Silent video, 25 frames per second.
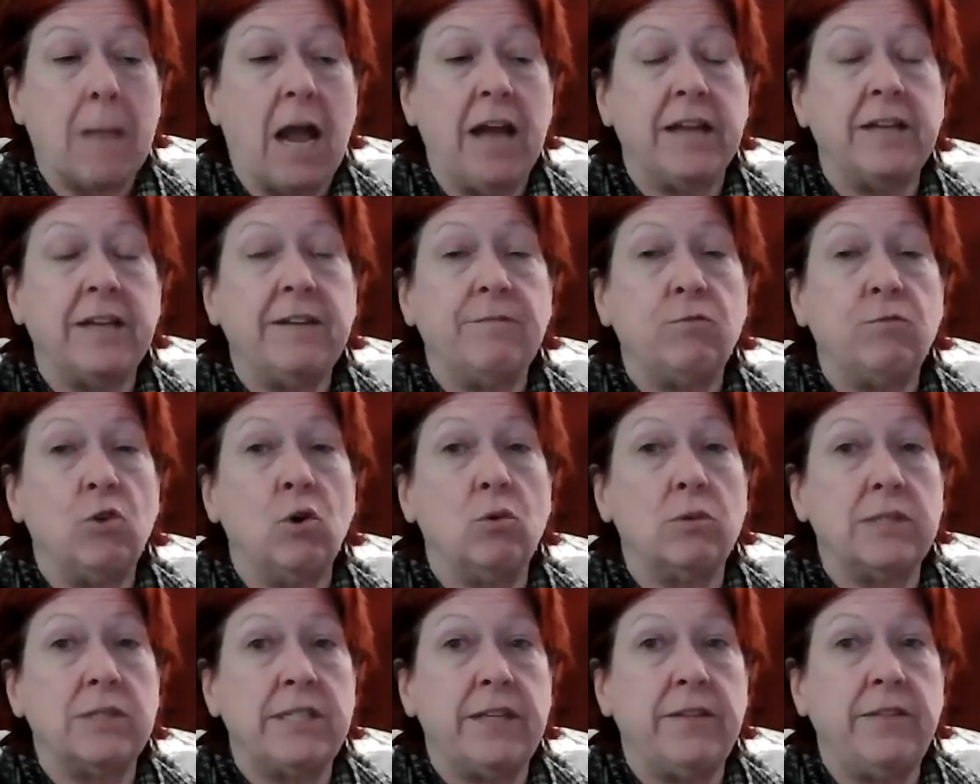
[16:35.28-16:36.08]
I didn't even know
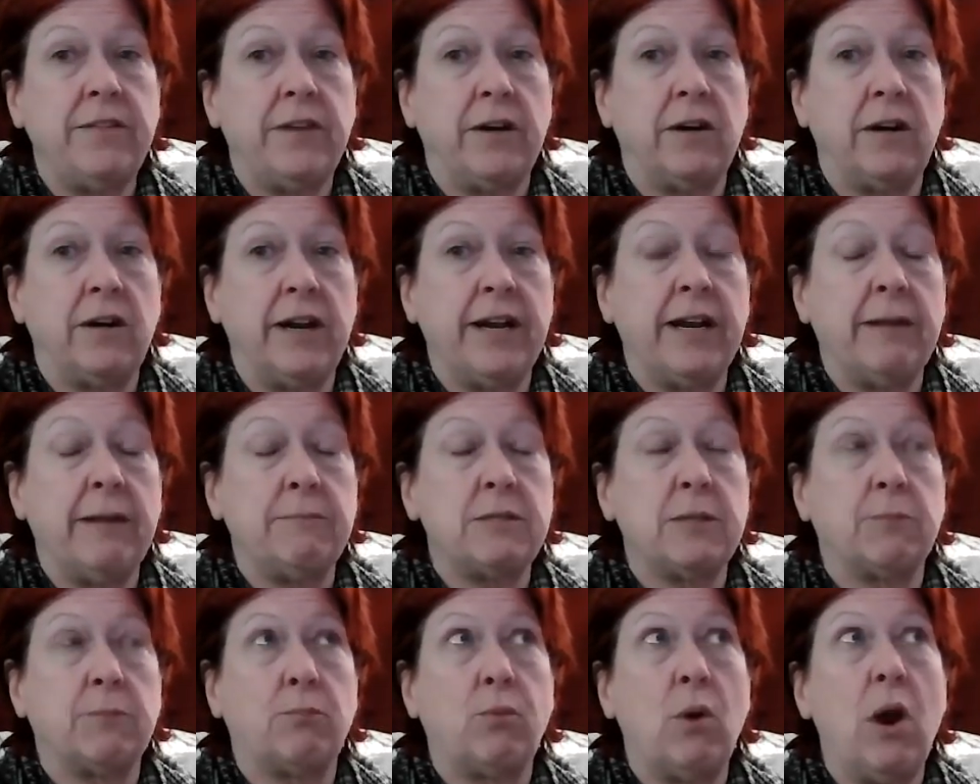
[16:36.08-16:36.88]
it was in there. And I'm
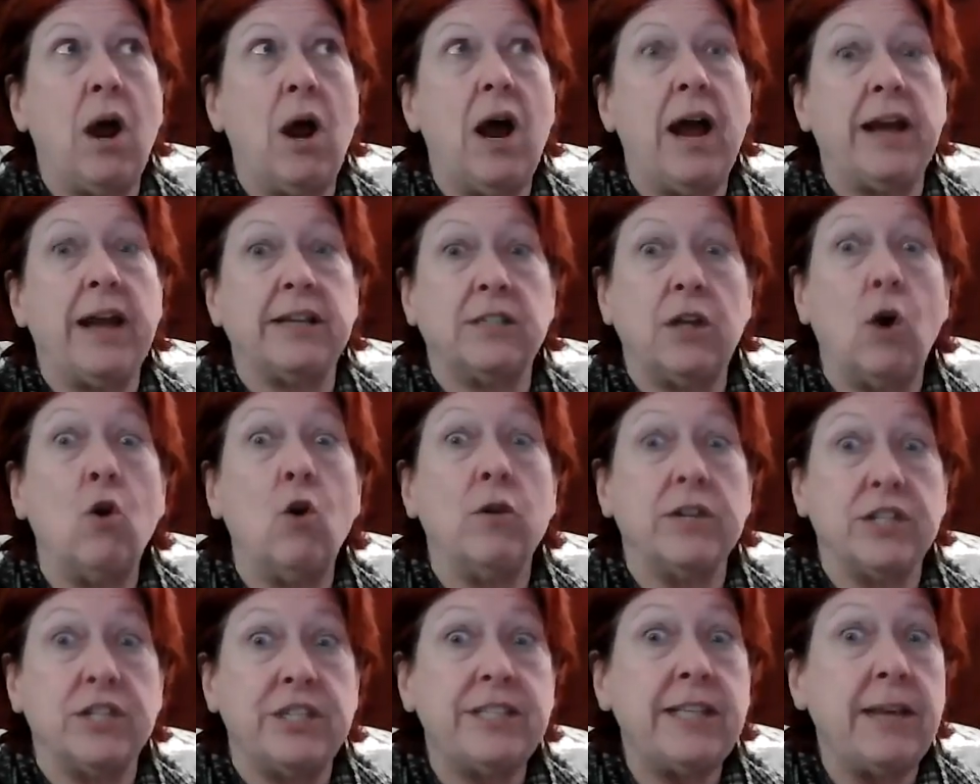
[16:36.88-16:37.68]
surprised.
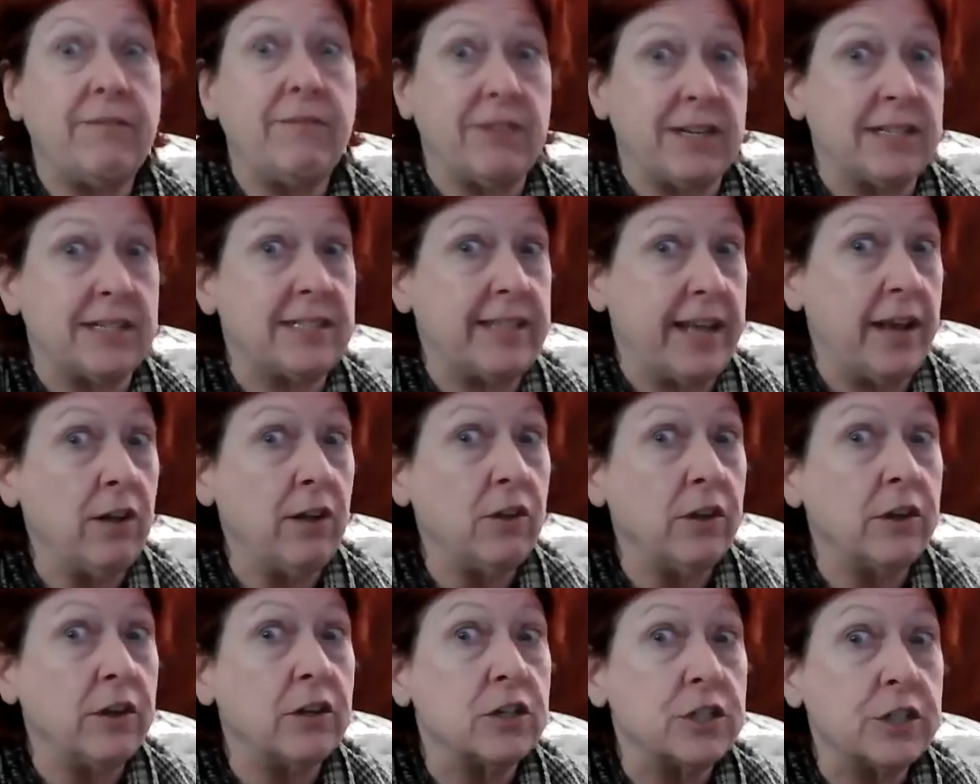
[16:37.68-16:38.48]
Oh, and she's having a sale
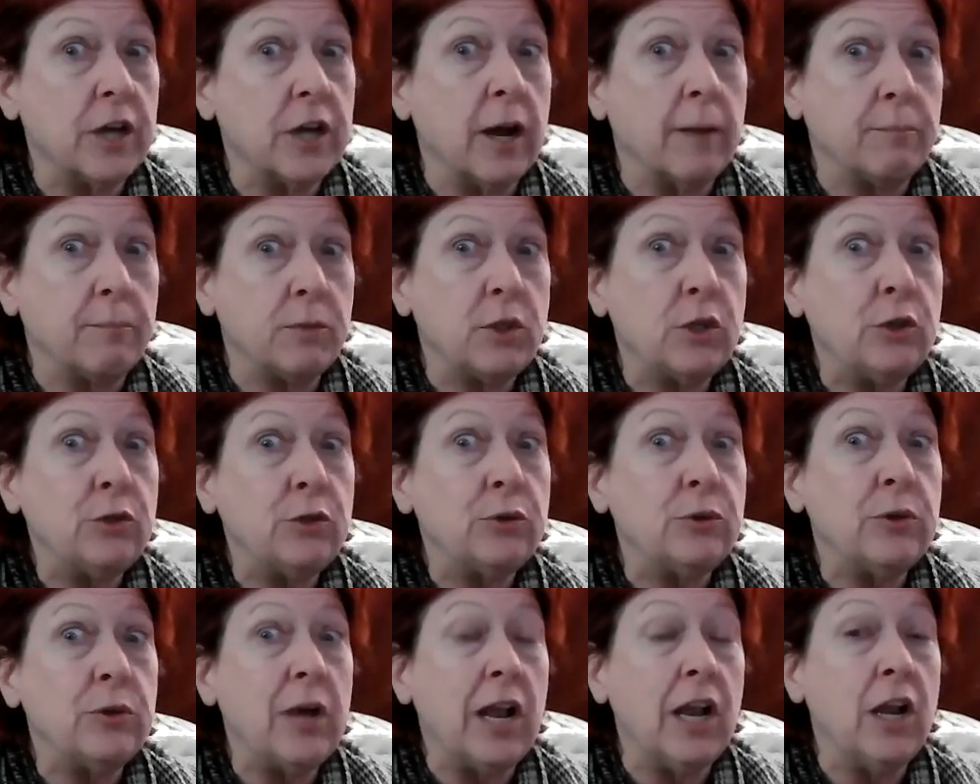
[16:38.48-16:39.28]
on her shop
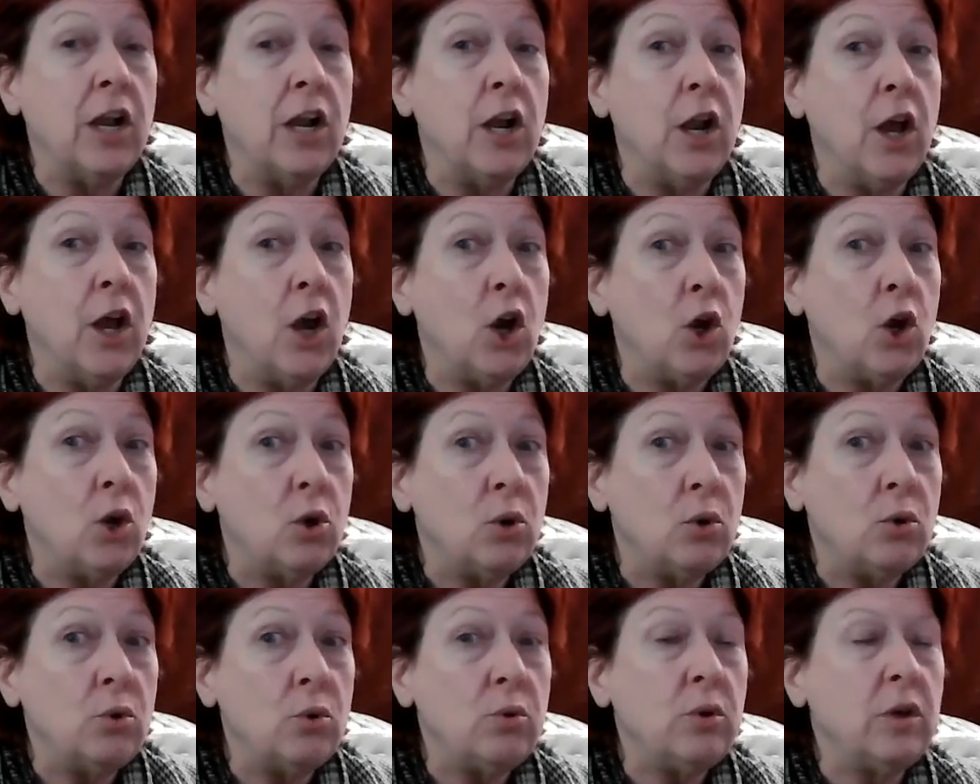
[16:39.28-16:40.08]
too.
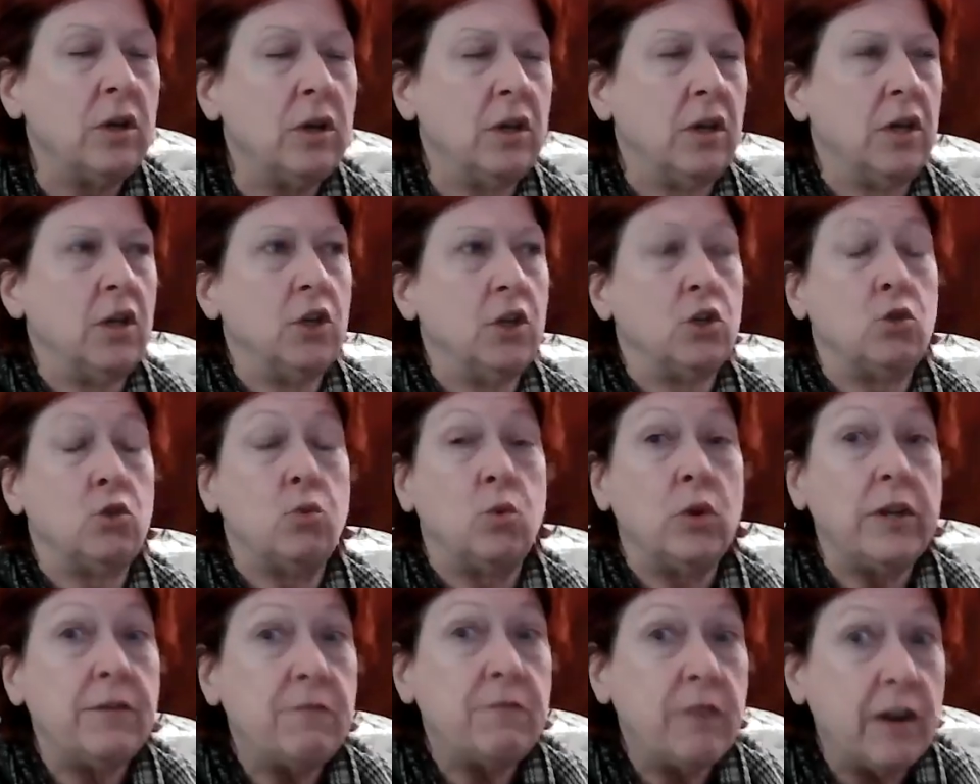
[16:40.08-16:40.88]
Hello.
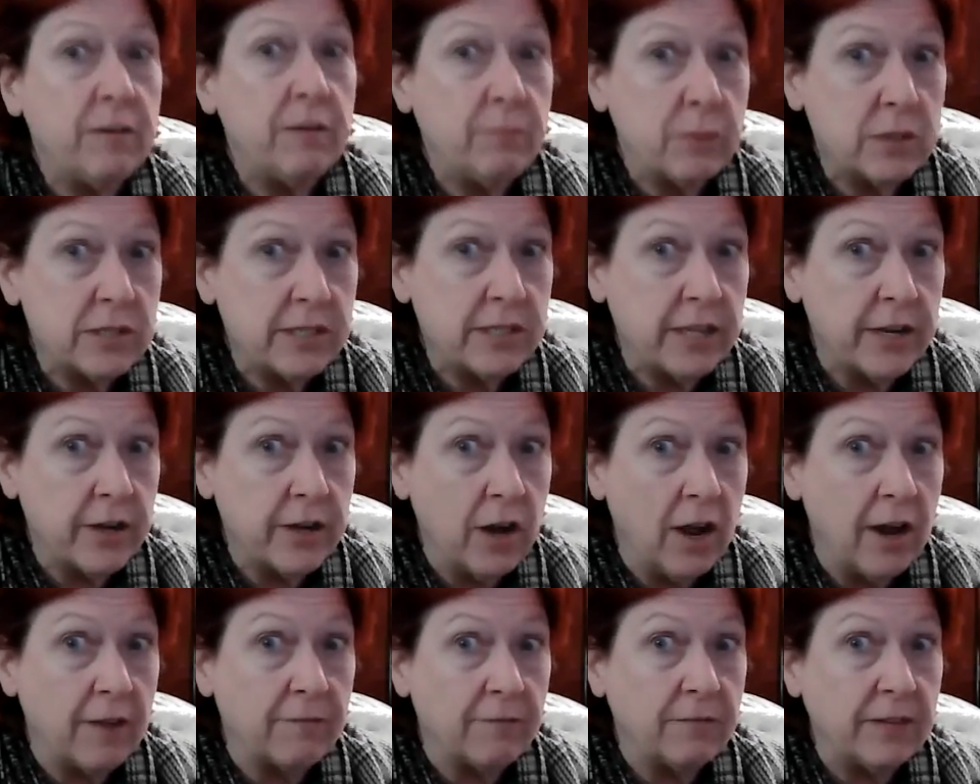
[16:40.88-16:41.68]
25%
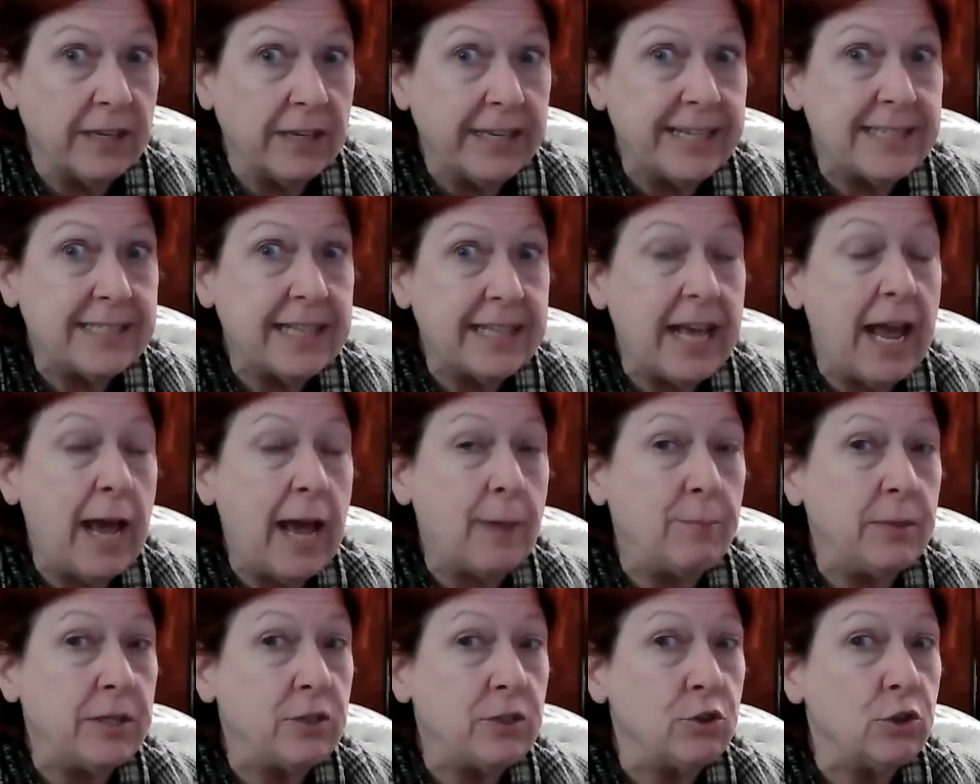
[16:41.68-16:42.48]
off. Lisa
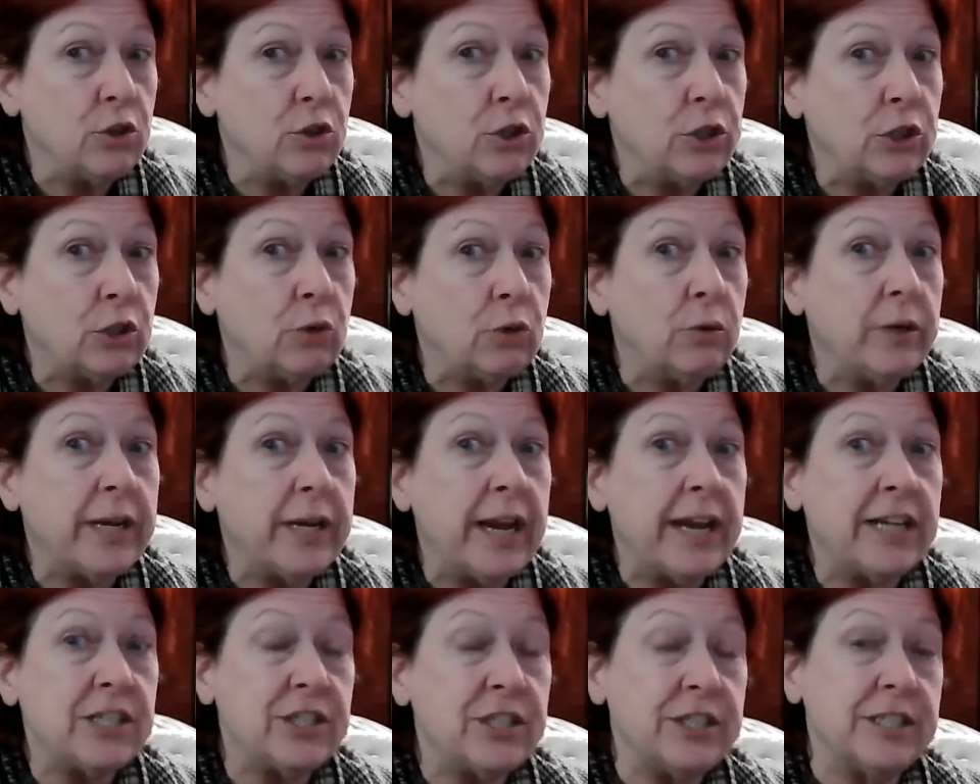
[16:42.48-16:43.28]
Happy to Hook
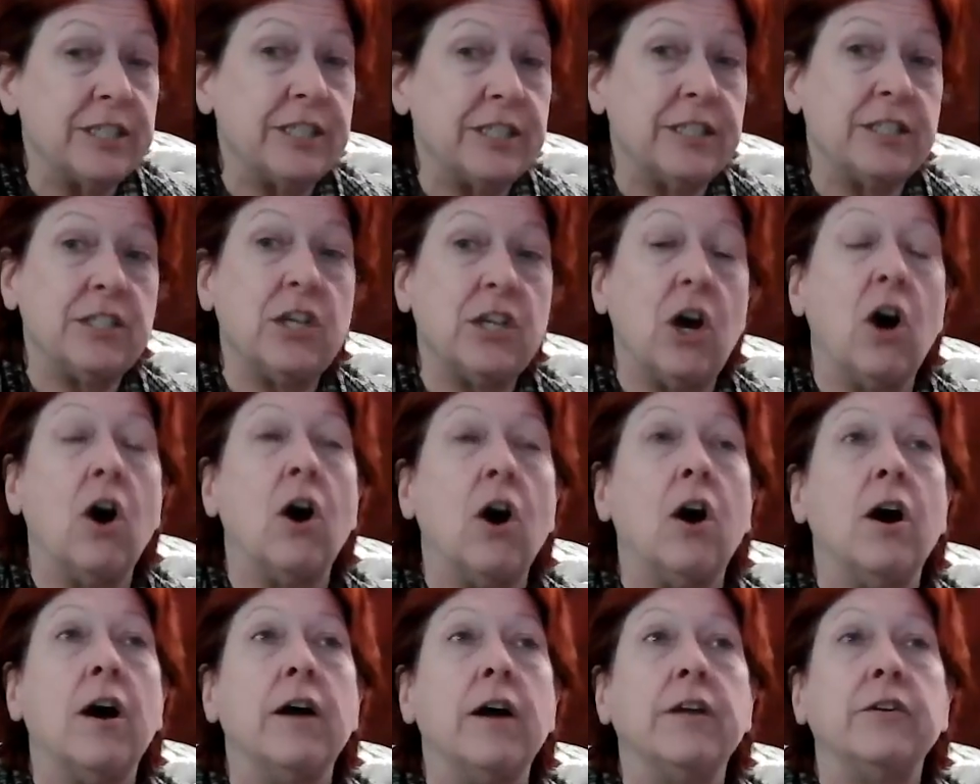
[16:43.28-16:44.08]
Creations
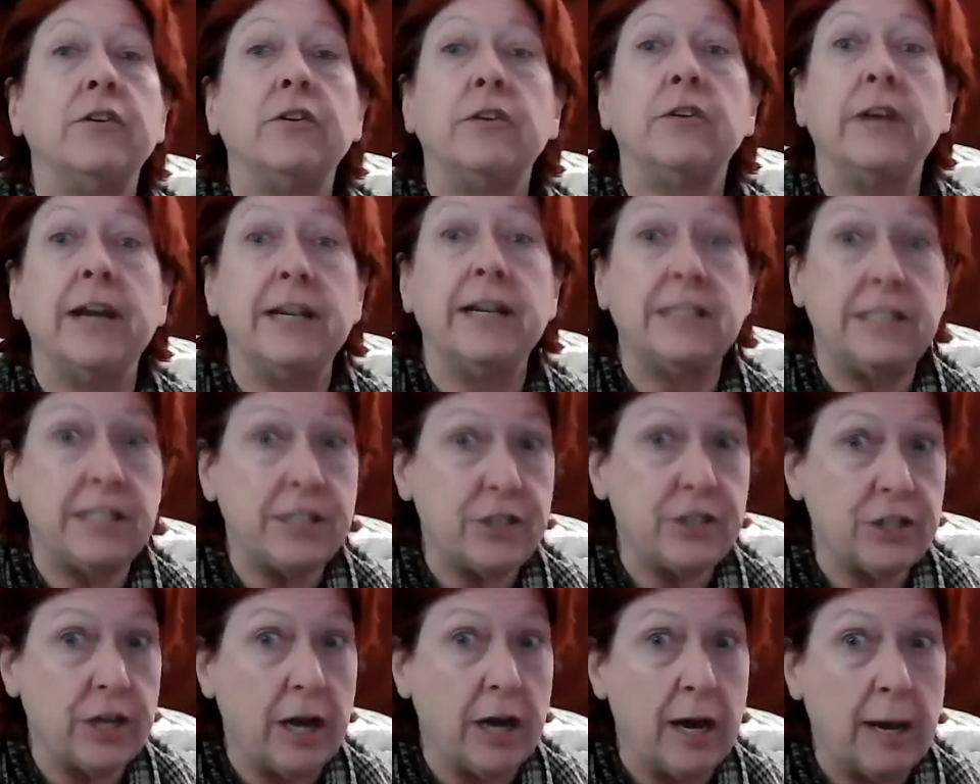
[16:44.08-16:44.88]
on her
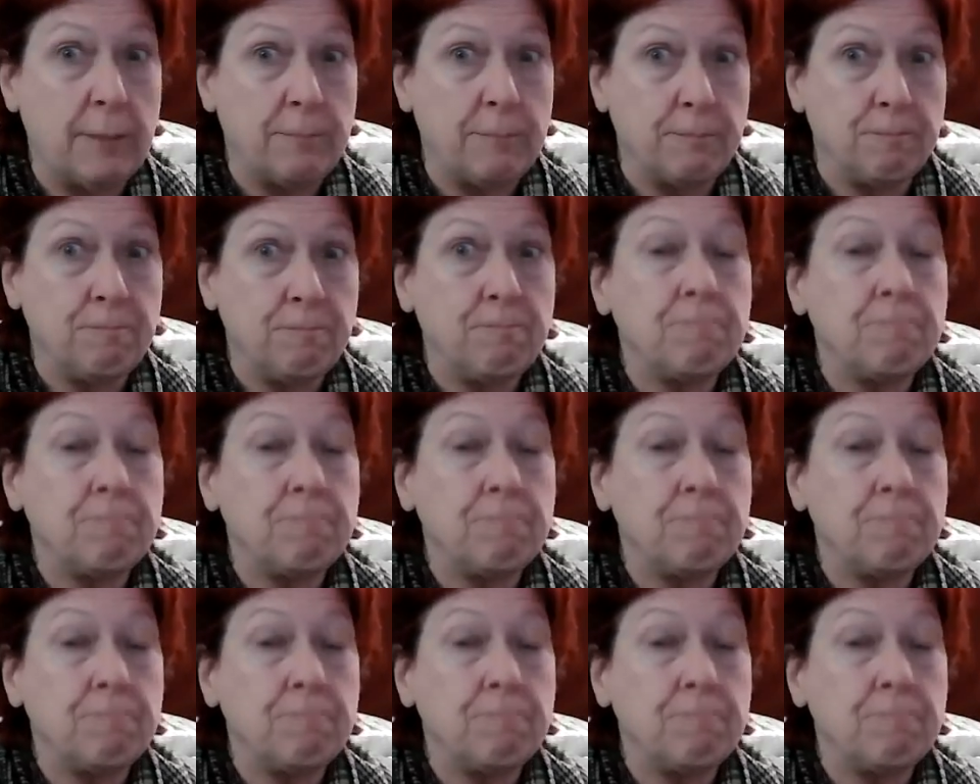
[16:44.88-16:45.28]
Etsy shop.